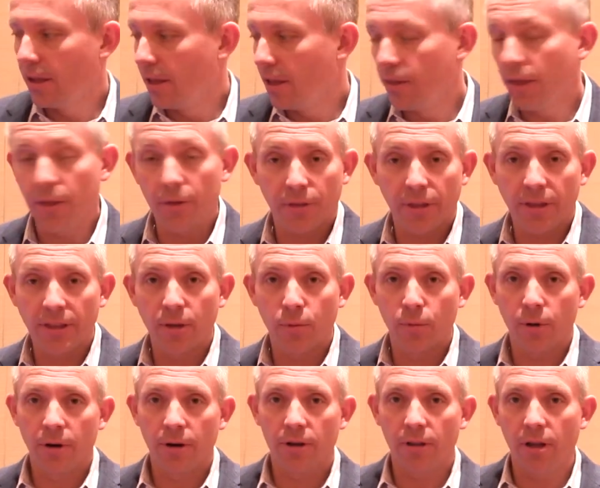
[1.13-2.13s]
The other thing that
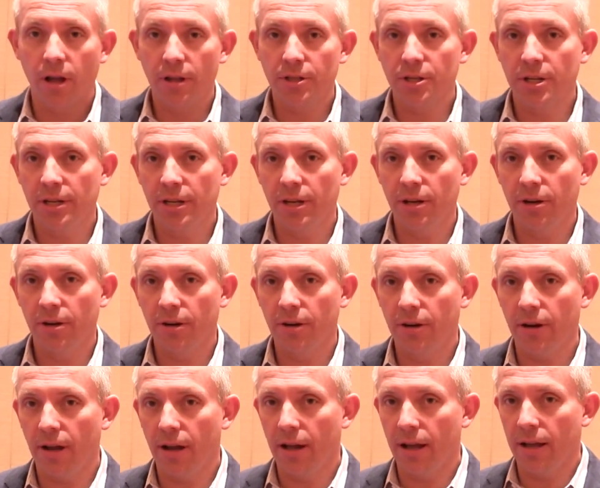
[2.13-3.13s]
we're launching
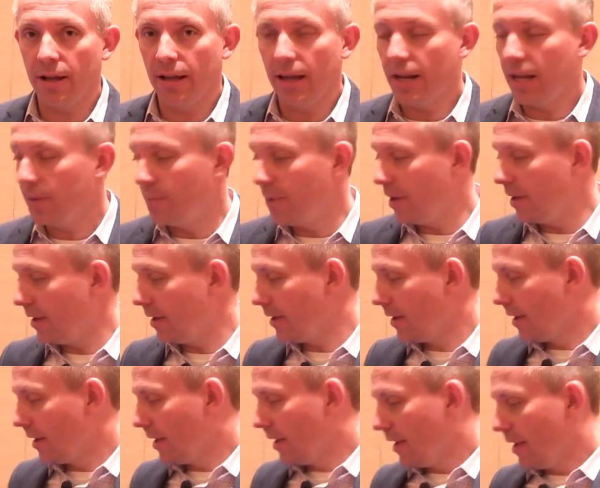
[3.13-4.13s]
here at NAB
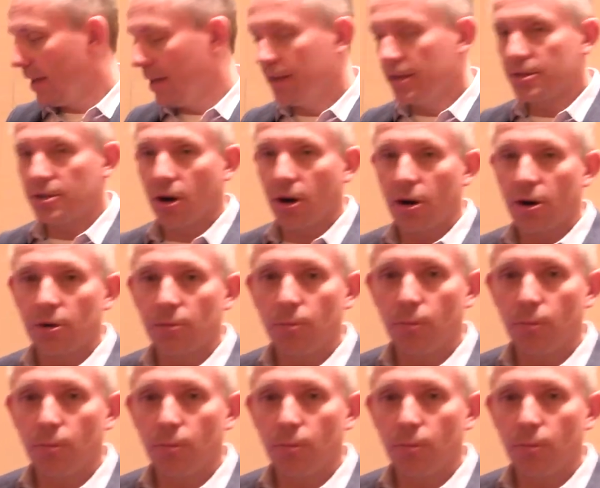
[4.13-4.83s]
is our